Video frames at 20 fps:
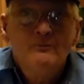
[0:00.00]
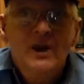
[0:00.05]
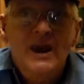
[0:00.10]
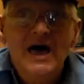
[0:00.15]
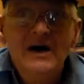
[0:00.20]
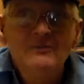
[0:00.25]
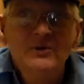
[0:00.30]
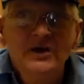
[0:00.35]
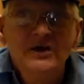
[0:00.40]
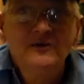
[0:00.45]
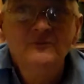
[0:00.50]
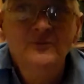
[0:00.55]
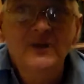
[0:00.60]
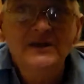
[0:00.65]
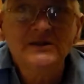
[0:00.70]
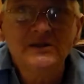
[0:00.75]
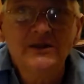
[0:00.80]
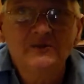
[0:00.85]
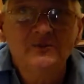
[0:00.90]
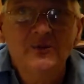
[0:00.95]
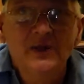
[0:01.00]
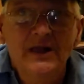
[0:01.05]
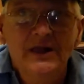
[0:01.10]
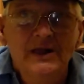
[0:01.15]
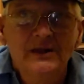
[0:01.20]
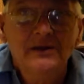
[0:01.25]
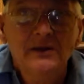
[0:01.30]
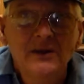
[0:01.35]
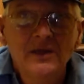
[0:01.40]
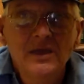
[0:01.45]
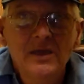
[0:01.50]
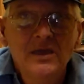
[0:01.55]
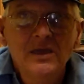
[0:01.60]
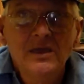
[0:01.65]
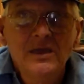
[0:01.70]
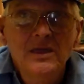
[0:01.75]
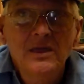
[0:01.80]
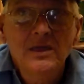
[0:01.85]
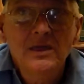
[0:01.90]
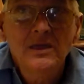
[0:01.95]
But I'm a convicted felon,
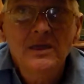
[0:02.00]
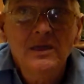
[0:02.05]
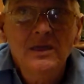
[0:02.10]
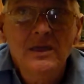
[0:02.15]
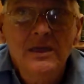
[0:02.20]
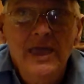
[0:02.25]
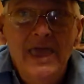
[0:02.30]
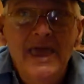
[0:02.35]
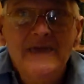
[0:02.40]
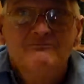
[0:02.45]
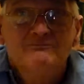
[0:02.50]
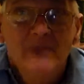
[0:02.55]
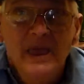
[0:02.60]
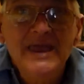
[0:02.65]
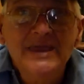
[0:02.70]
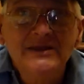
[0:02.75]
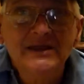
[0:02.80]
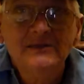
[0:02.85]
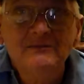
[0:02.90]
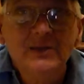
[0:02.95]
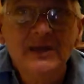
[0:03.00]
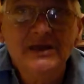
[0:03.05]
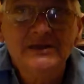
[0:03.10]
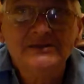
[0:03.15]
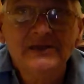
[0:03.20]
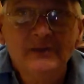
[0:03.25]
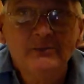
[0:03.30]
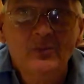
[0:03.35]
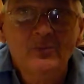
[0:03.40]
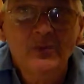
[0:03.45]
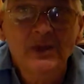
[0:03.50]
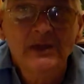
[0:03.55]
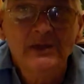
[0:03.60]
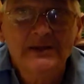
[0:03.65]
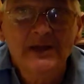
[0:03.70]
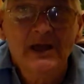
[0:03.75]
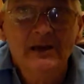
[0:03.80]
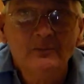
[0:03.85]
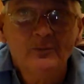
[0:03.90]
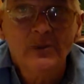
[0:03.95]
and mainly because I'm a
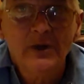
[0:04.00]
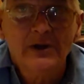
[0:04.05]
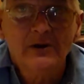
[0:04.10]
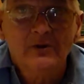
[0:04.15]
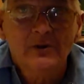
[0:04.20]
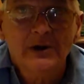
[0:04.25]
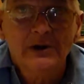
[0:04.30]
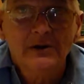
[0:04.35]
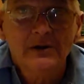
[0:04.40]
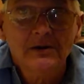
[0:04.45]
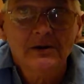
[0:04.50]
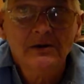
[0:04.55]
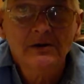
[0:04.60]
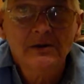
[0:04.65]
Vietnam veteran.